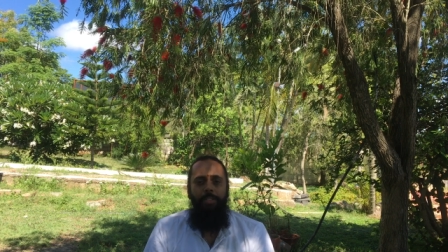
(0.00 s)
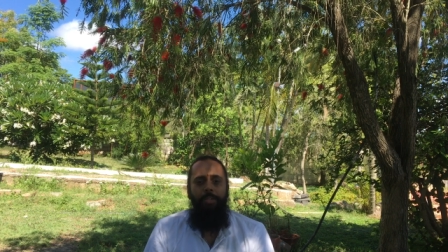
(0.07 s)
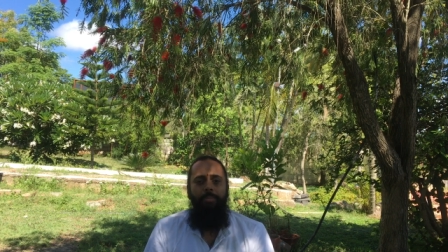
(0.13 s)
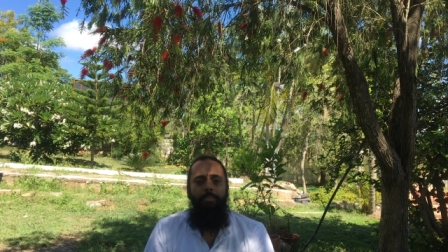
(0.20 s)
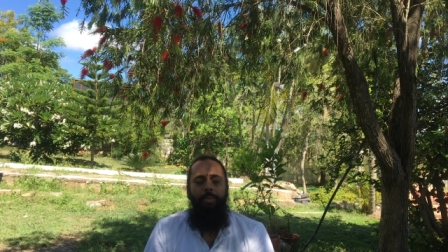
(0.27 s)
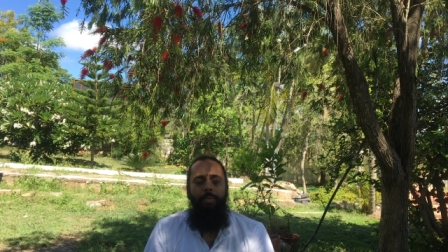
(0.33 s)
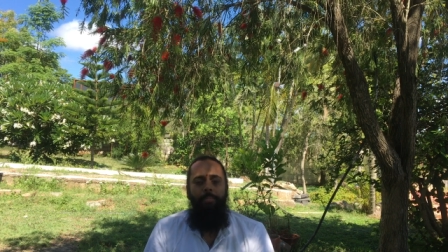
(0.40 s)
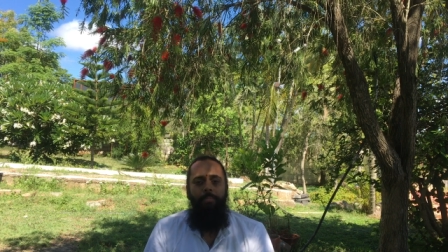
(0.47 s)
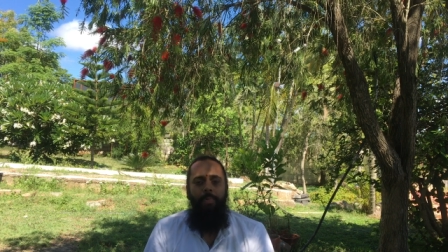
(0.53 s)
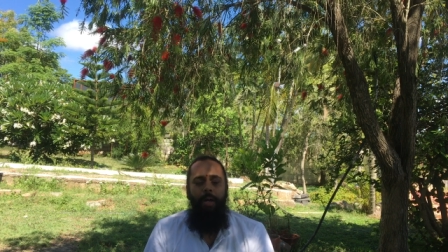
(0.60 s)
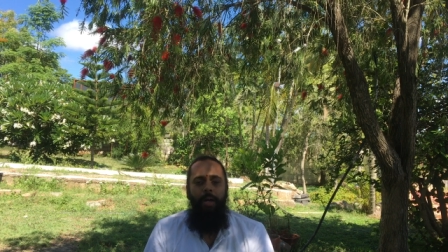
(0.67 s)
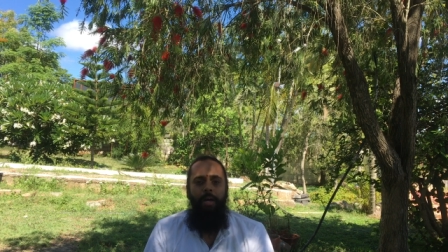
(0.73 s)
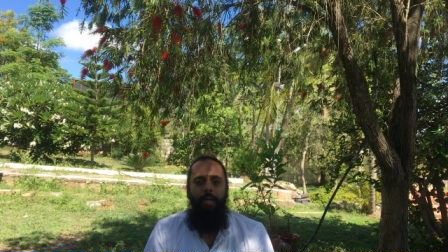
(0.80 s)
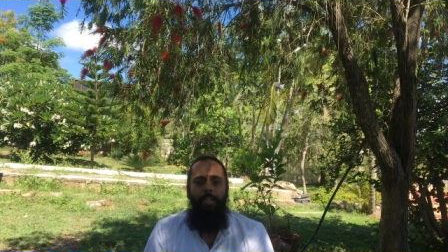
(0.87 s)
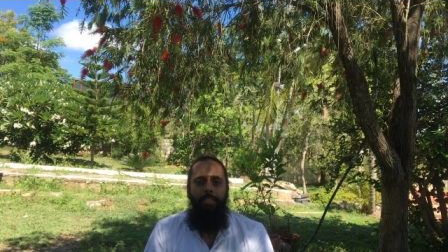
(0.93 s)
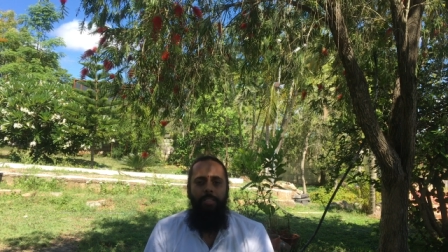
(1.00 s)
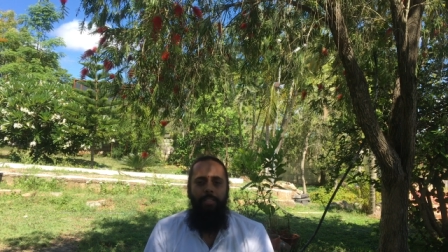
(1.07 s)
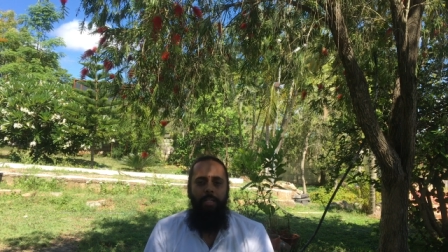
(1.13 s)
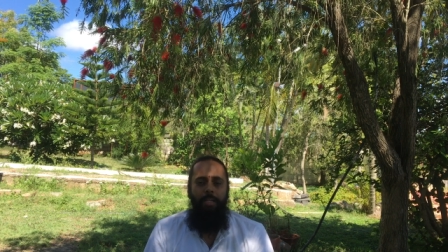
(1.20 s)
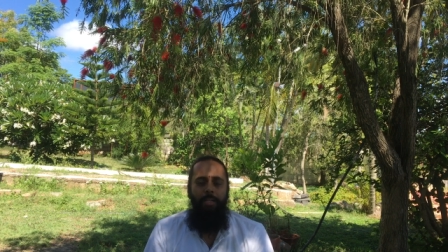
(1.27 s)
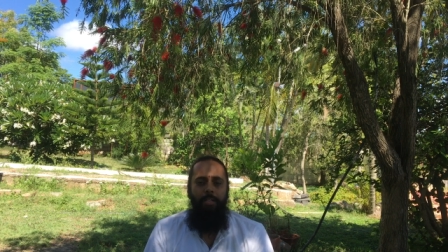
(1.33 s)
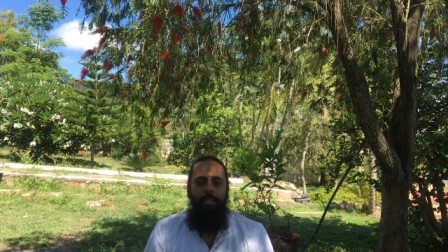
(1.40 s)
So
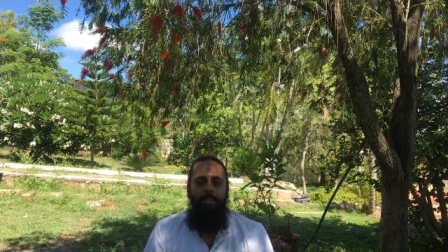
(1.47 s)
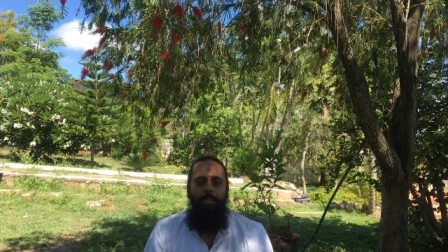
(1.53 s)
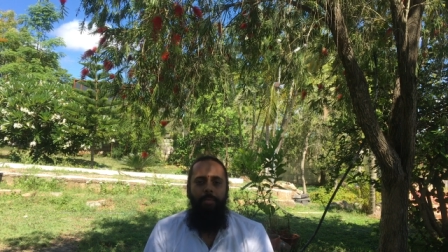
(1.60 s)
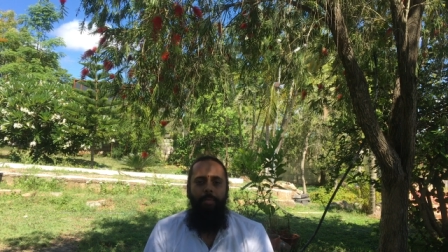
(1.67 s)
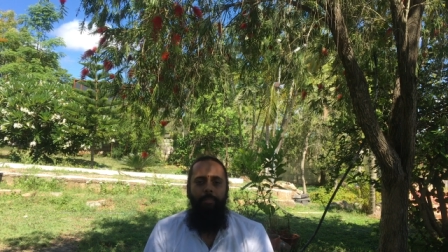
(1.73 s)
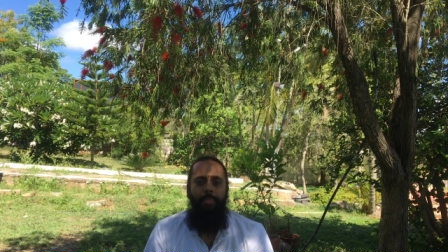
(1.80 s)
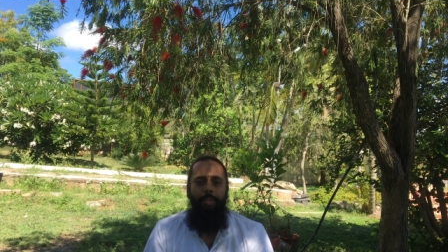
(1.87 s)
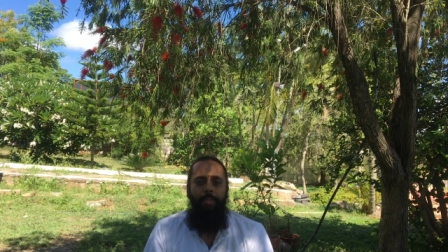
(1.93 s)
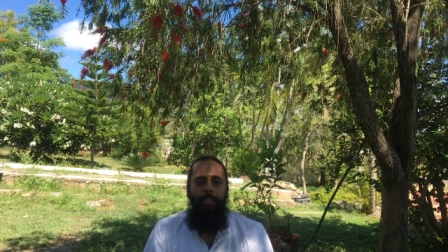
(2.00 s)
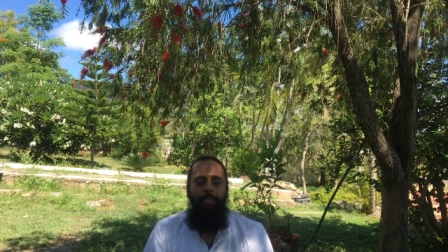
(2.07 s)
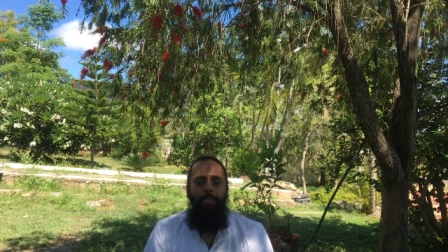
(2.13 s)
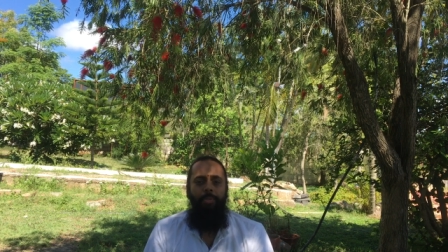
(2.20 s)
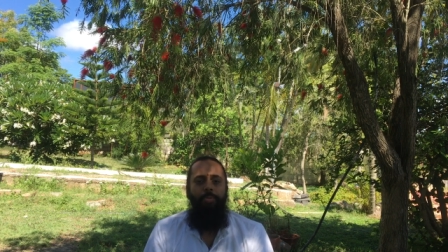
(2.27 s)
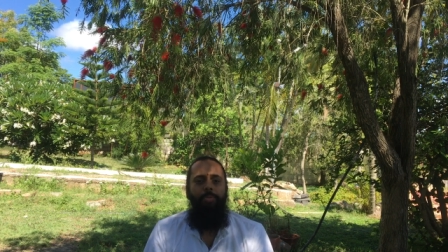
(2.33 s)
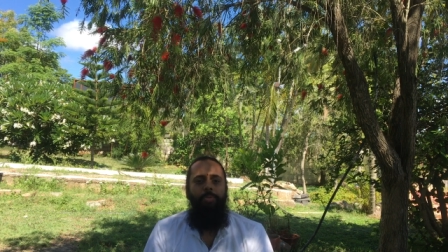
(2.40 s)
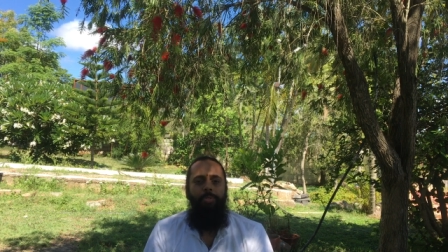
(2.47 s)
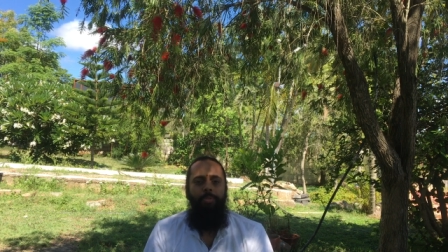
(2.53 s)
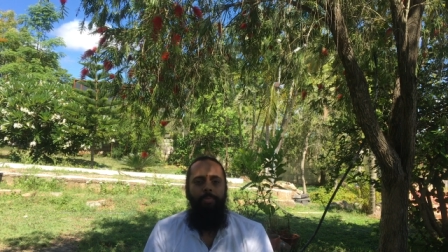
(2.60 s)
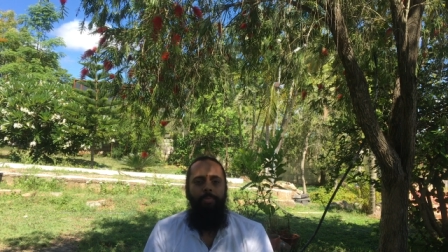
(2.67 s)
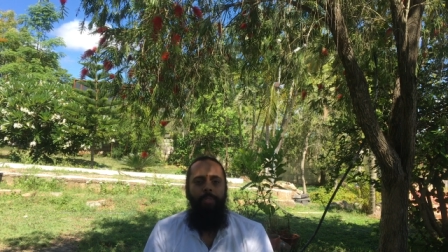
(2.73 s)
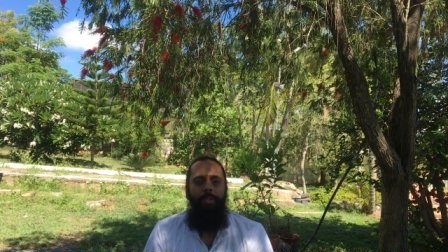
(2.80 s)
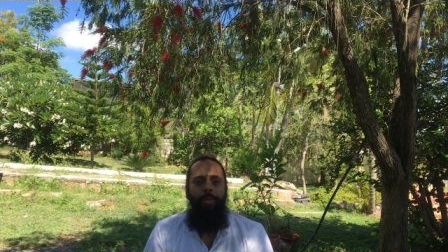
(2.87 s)
Mars uh, rules
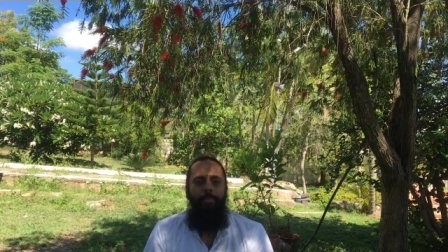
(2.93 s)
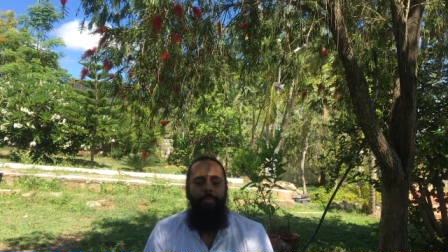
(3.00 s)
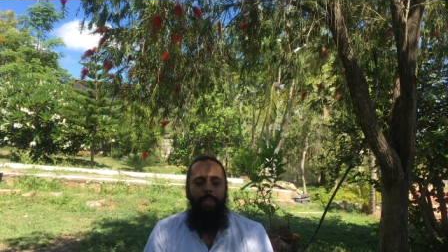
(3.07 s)
over